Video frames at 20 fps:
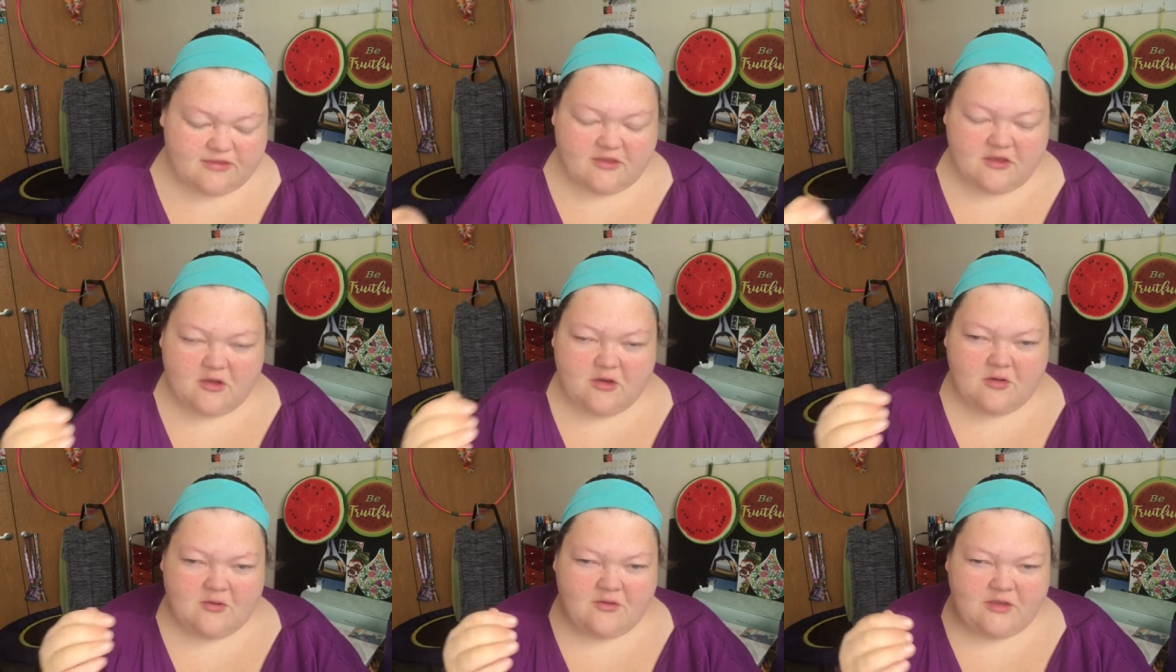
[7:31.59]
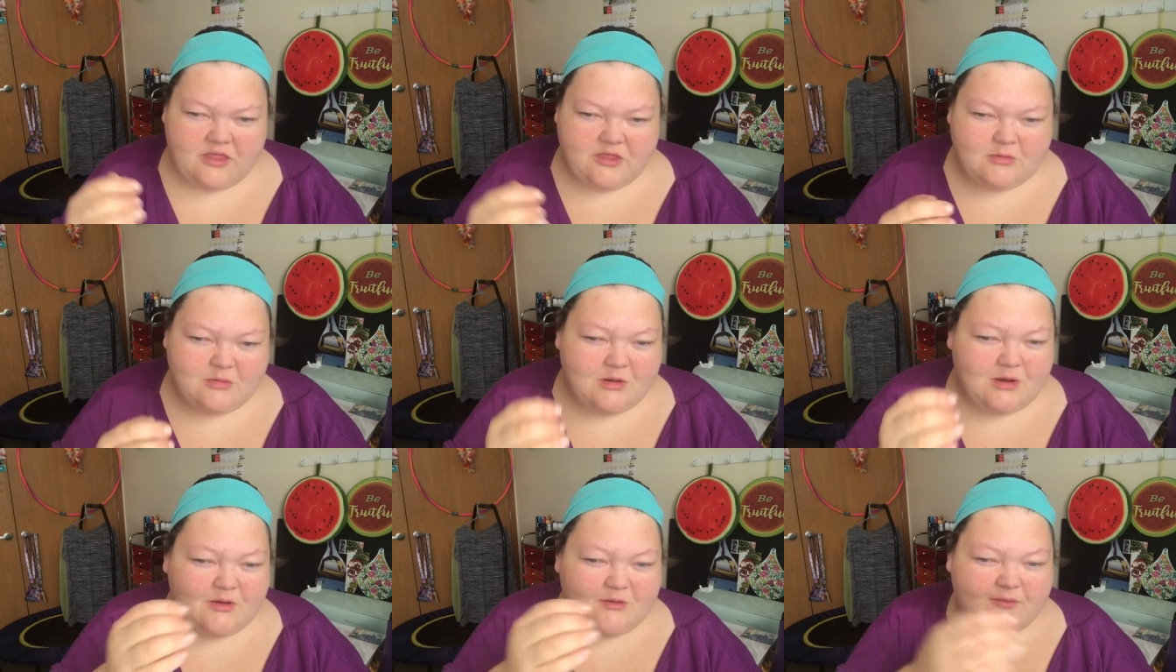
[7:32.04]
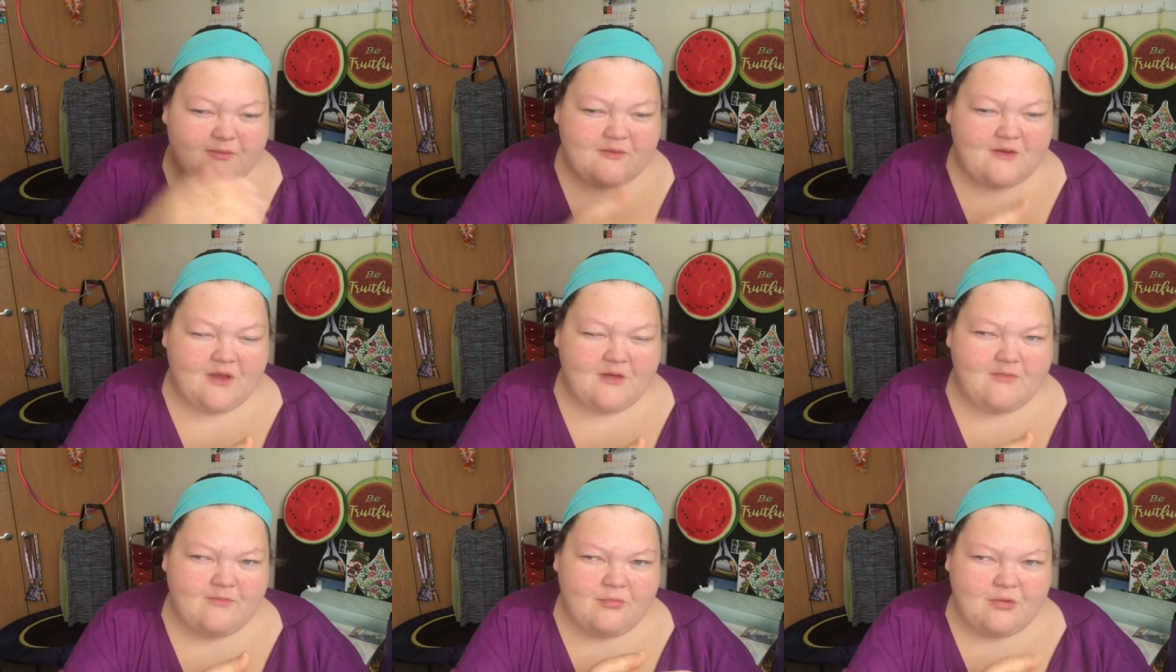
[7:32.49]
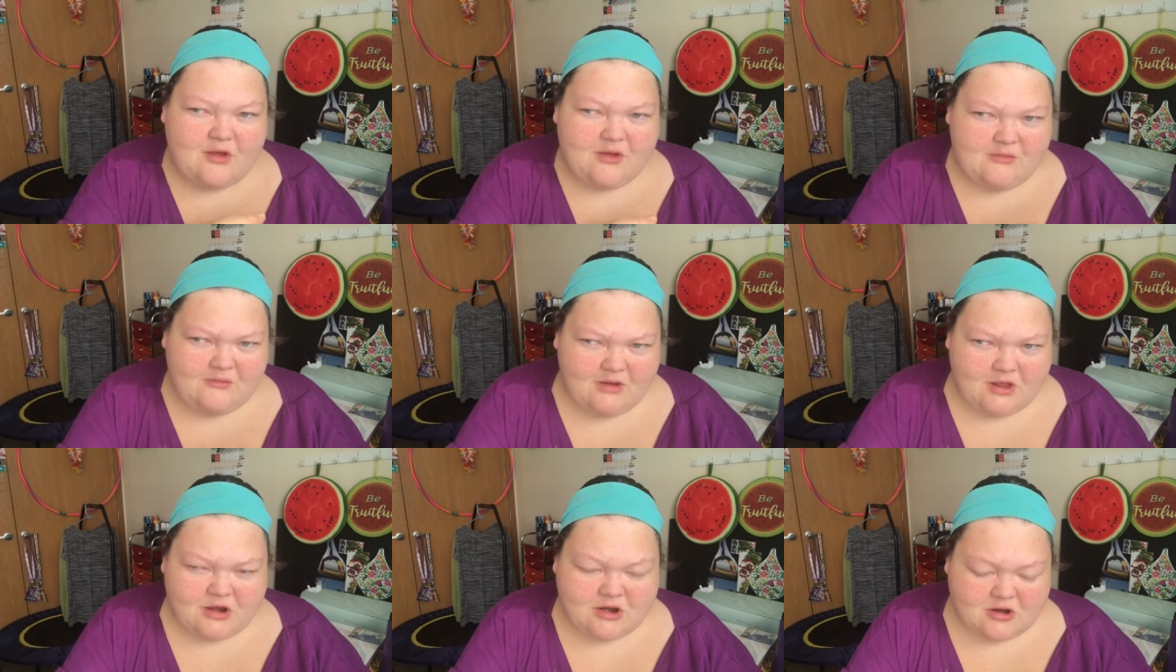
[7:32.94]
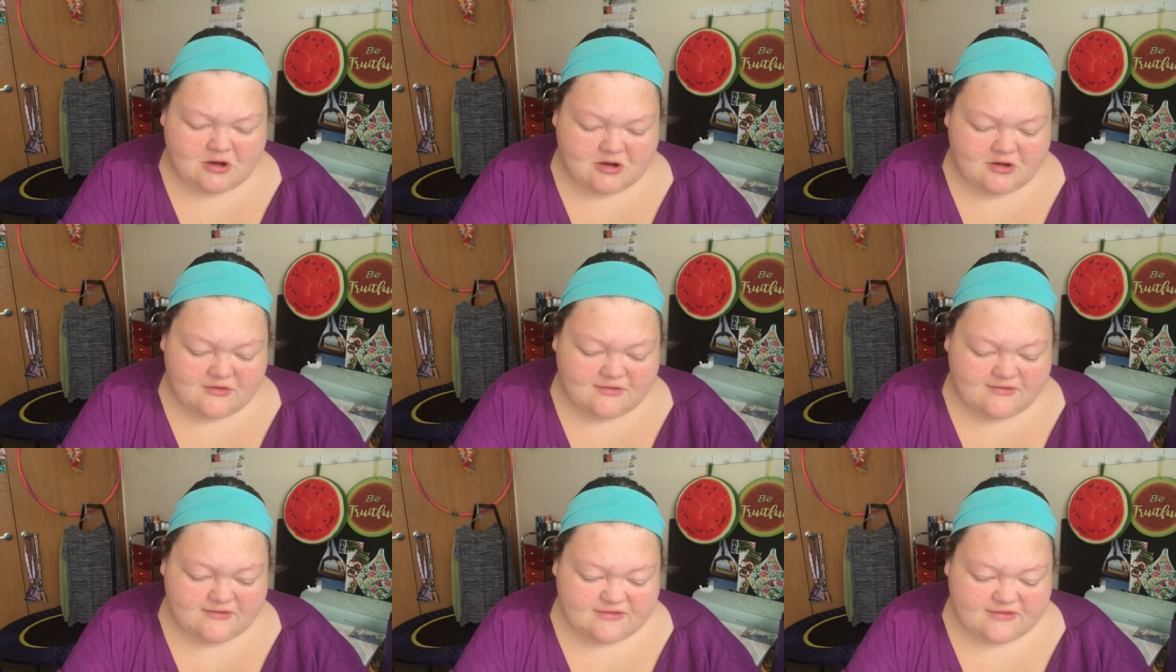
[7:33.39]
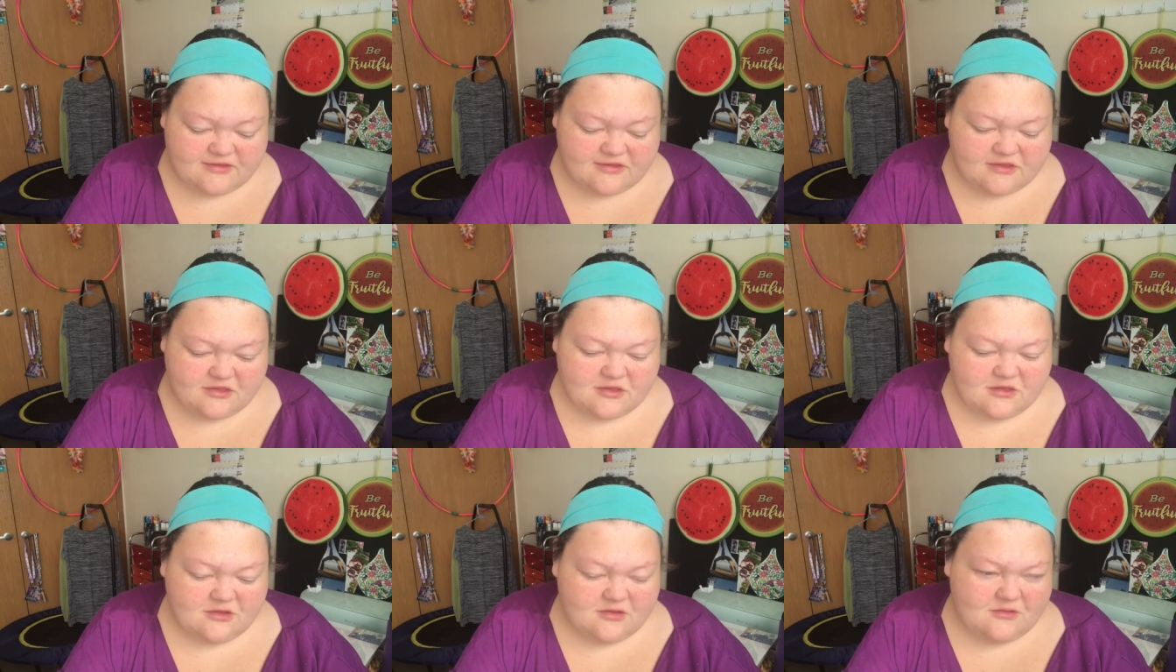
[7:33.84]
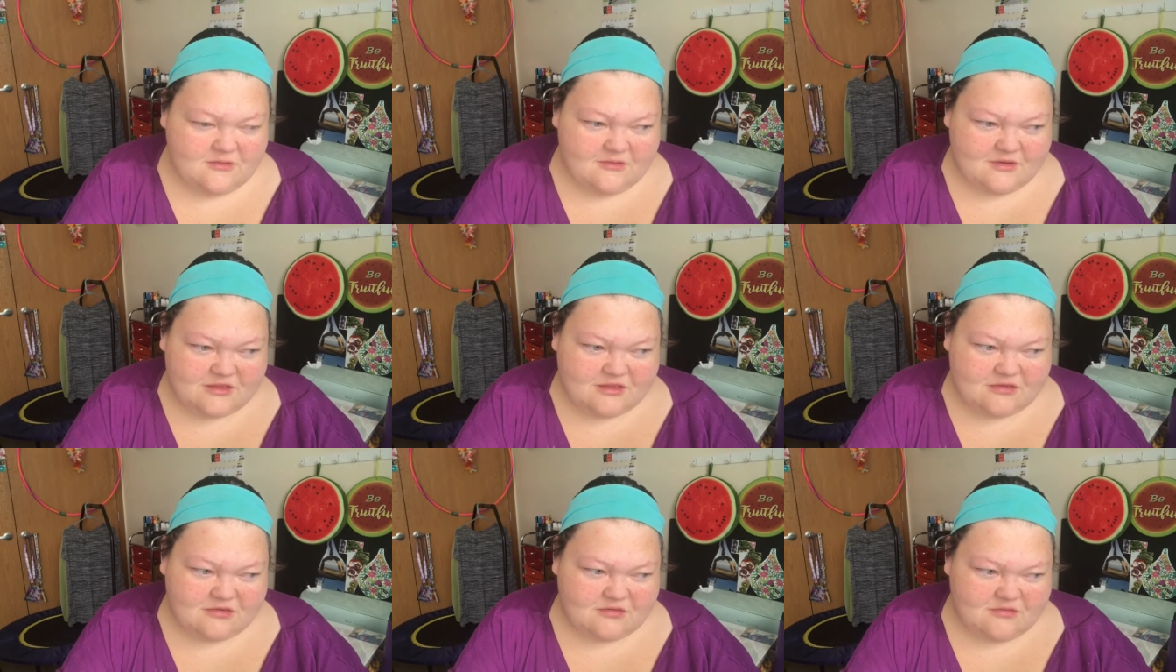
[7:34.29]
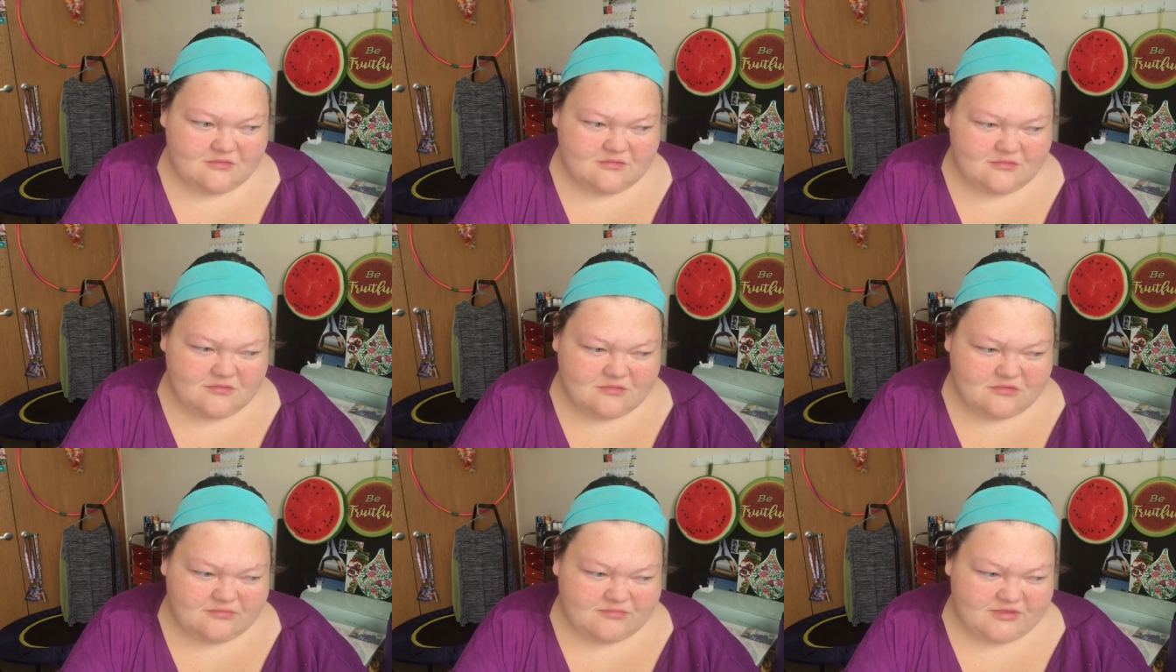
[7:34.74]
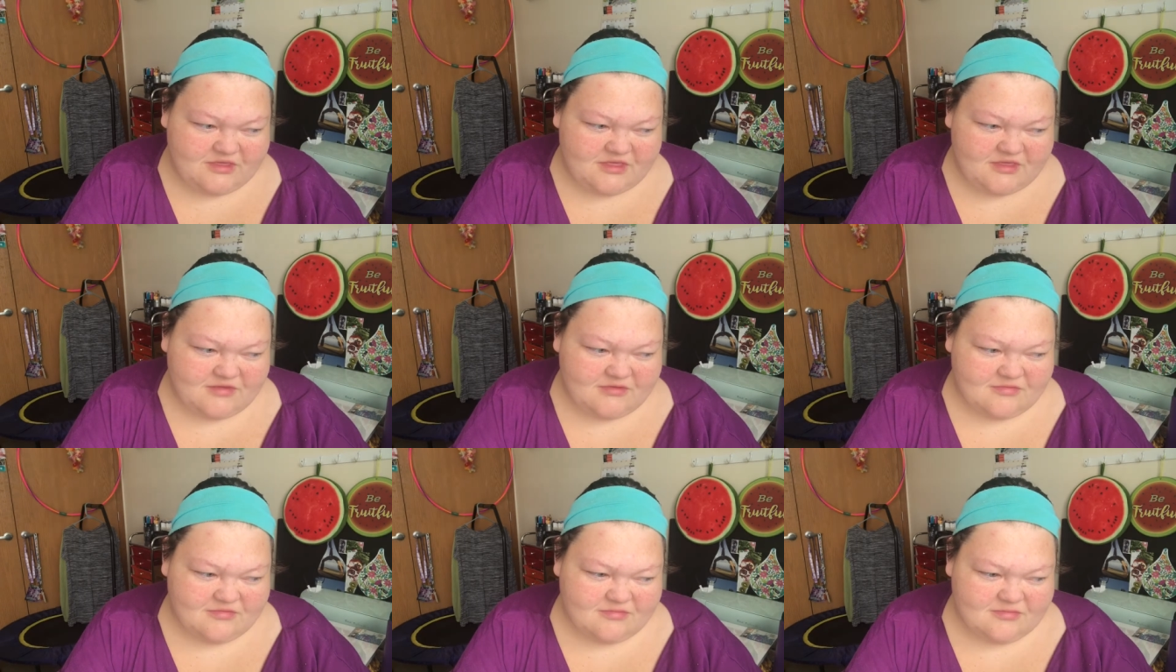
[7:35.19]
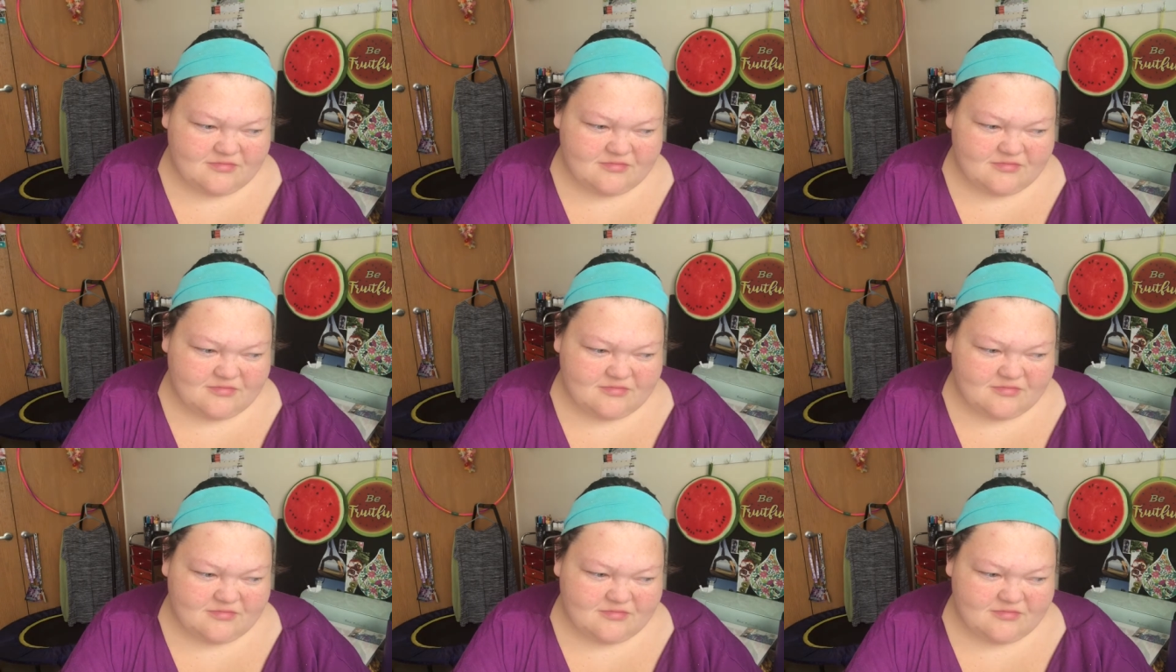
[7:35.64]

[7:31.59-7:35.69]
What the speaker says: So anywhere from 0.1 hertz, which would be